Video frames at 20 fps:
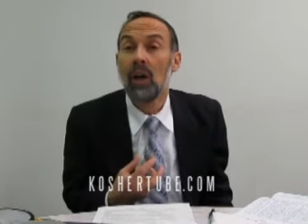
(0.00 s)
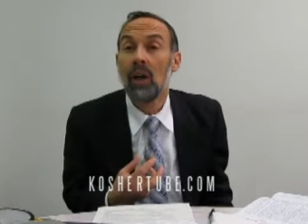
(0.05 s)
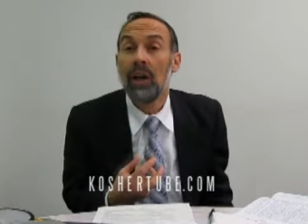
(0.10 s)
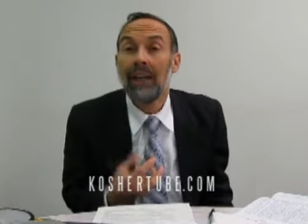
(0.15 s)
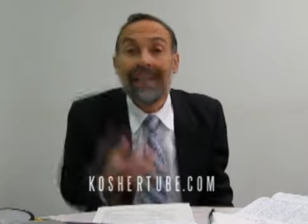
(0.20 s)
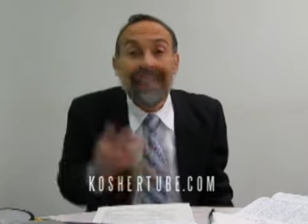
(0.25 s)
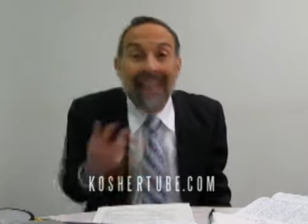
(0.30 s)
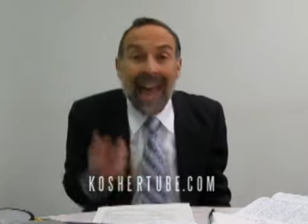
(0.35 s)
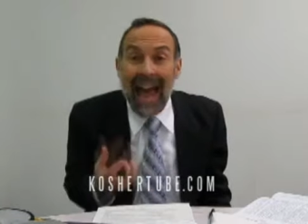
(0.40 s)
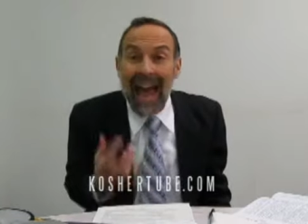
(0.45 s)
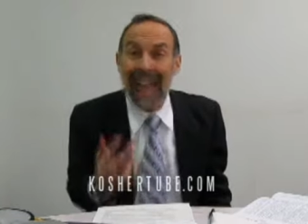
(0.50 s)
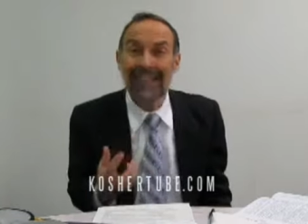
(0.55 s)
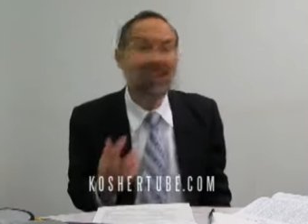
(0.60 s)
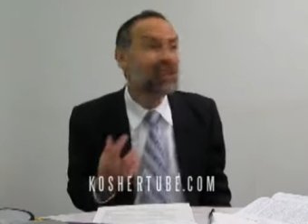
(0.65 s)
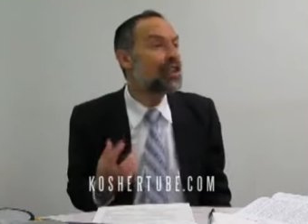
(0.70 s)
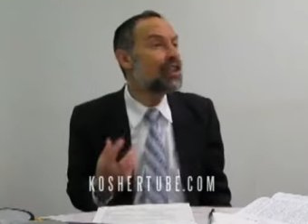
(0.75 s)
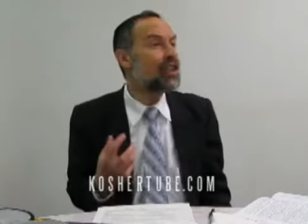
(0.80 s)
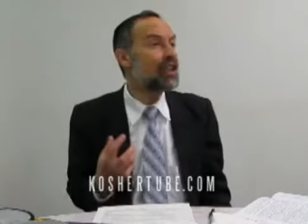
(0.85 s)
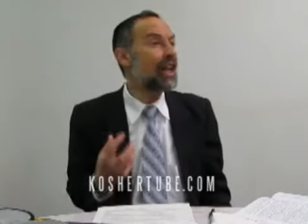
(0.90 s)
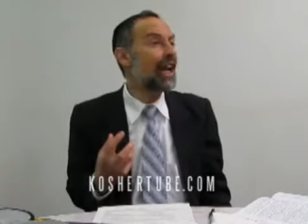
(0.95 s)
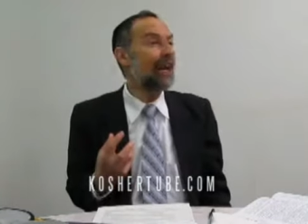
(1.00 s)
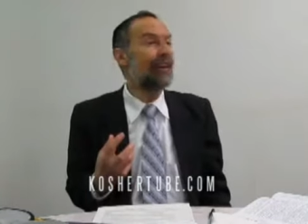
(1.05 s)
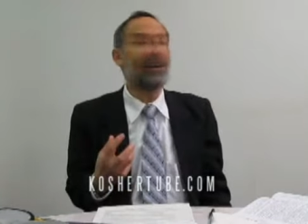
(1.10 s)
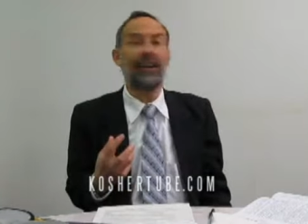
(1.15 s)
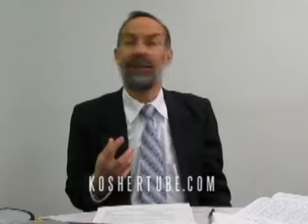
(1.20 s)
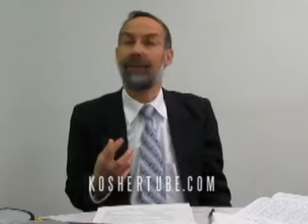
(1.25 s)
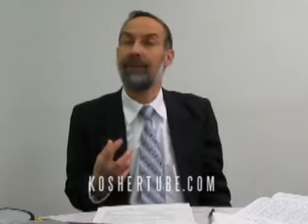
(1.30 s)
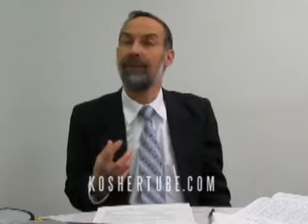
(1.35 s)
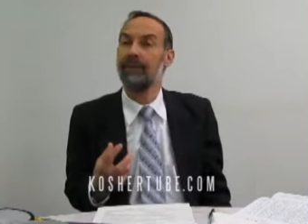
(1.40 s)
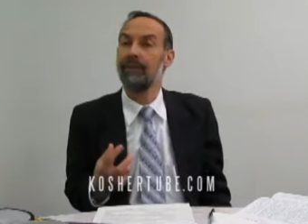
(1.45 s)
he has to share
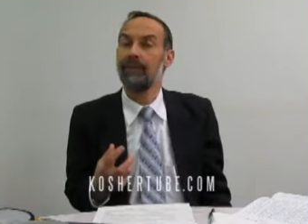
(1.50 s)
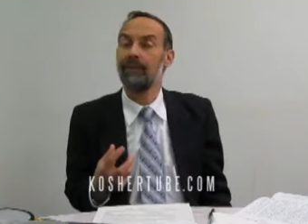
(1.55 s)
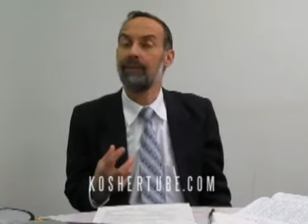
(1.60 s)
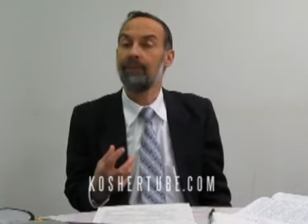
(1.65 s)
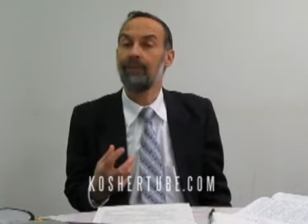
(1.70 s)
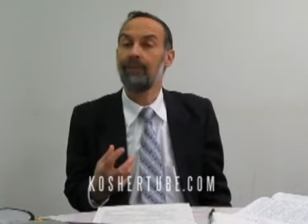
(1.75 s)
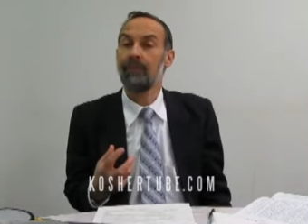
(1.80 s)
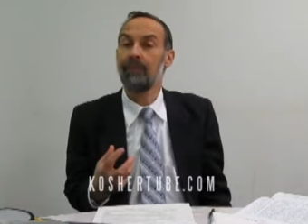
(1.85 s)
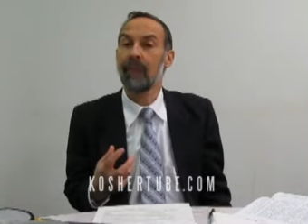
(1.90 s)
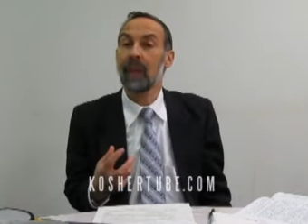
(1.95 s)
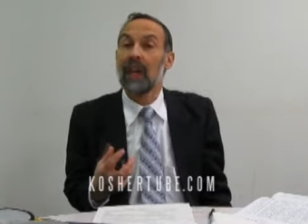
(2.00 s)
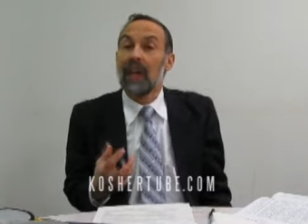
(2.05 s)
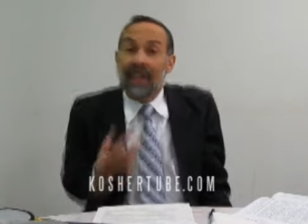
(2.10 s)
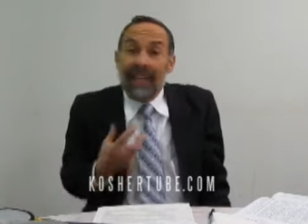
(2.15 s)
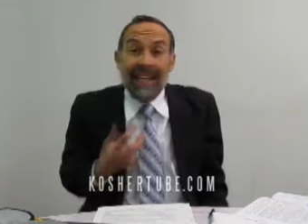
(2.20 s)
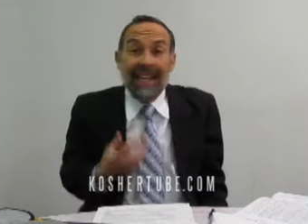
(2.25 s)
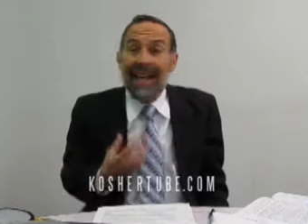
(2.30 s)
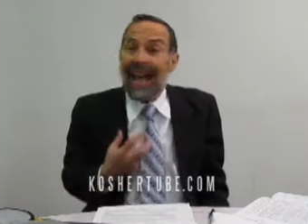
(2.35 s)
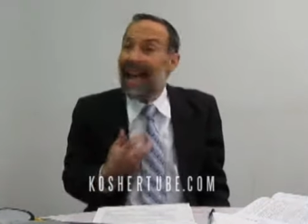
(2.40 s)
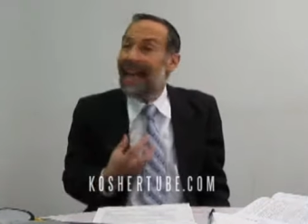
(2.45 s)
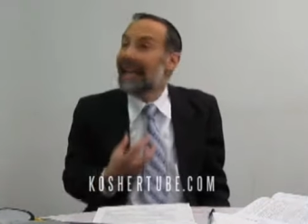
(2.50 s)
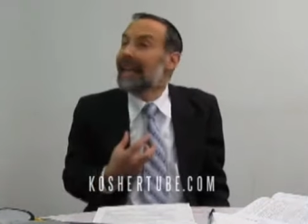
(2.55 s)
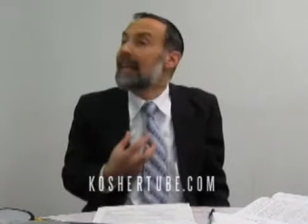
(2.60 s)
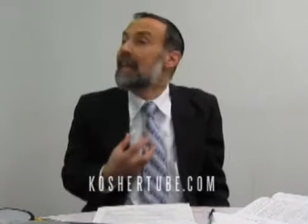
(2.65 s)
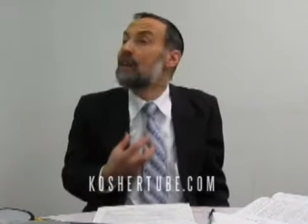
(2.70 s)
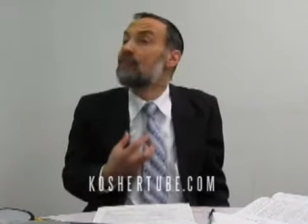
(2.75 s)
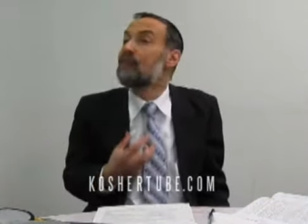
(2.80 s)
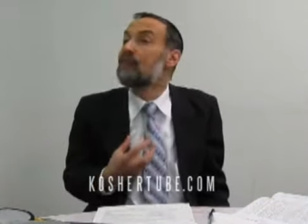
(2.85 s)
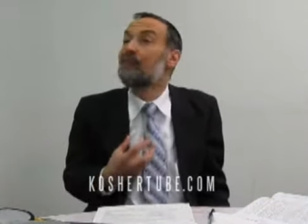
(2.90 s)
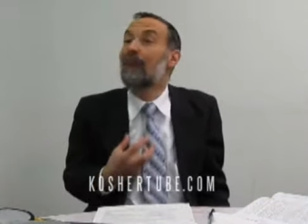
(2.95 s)
it. He cannot
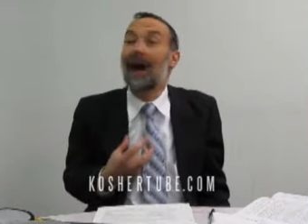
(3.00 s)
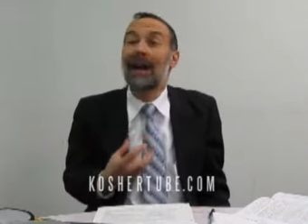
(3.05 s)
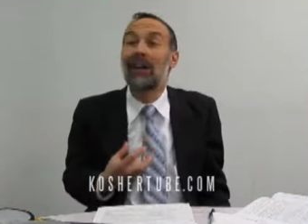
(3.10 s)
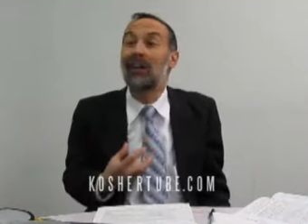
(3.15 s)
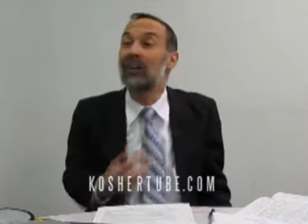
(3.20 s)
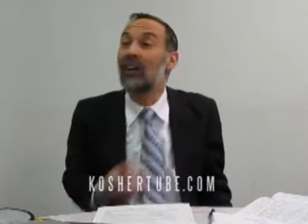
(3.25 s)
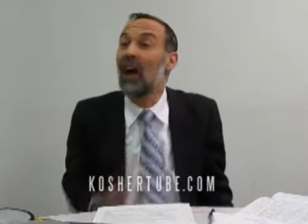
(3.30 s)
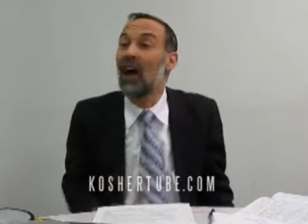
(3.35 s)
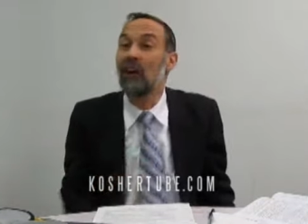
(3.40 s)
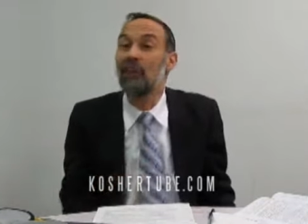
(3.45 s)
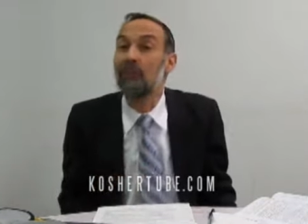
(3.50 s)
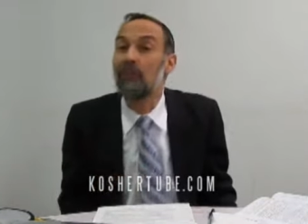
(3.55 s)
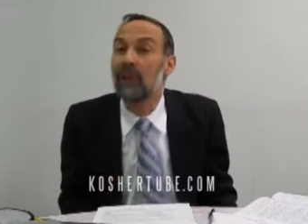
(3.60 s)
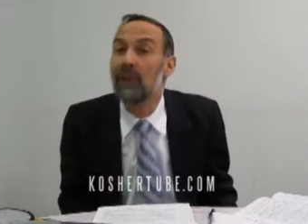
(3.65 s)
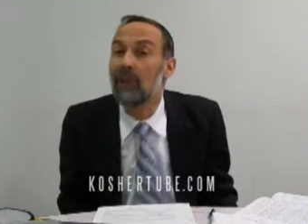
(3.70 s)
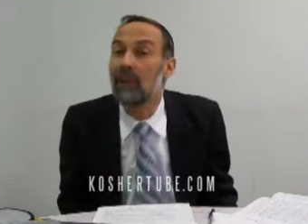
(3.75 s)
keep it bottled up.